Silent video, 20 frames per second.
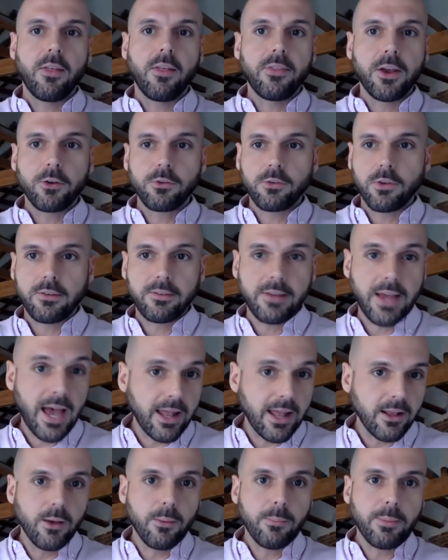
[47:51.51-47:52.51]
there's a
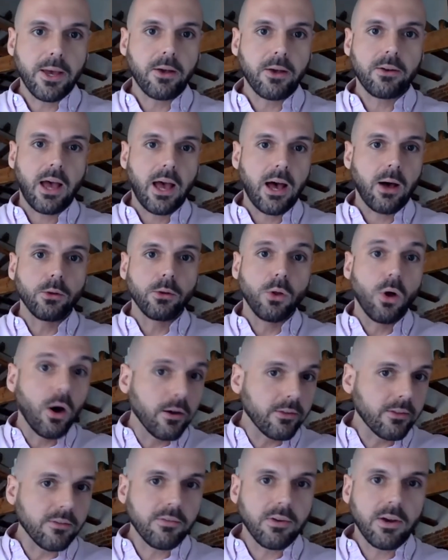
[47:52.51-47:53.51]
data about how
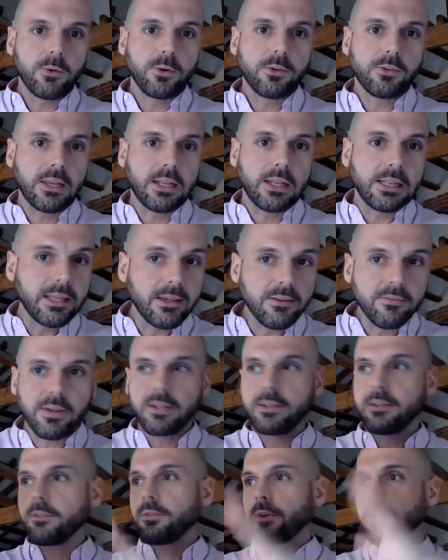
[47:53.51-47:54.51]
long the virus can live on
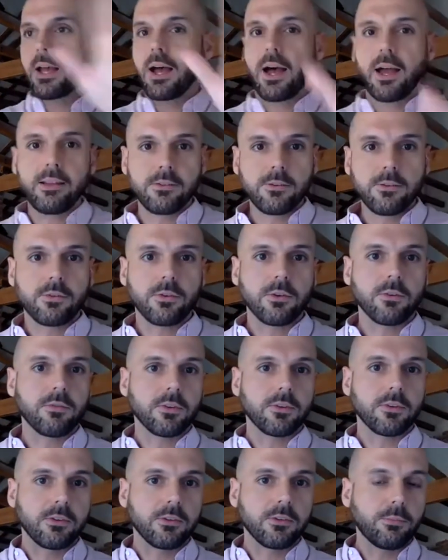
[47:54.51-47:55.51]
different kinds of
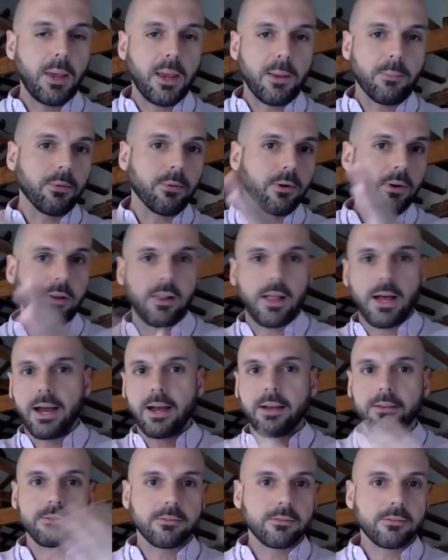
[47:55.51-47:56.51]
surfaces, paper,
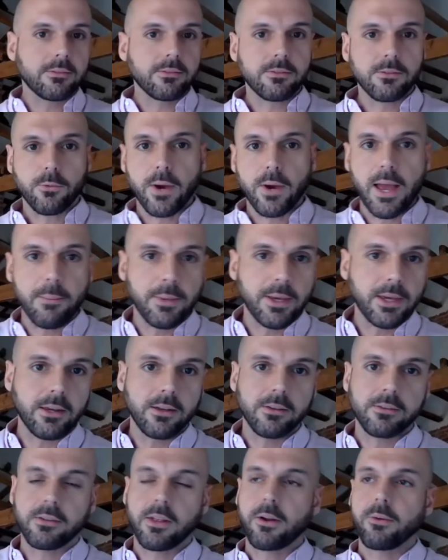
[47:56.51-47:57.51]
glass, ceramic,
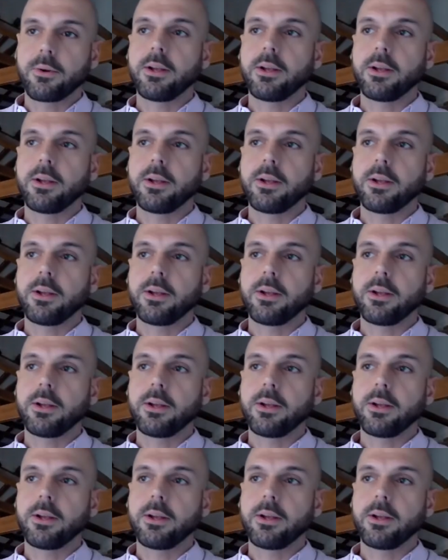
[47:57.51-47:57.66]
etc.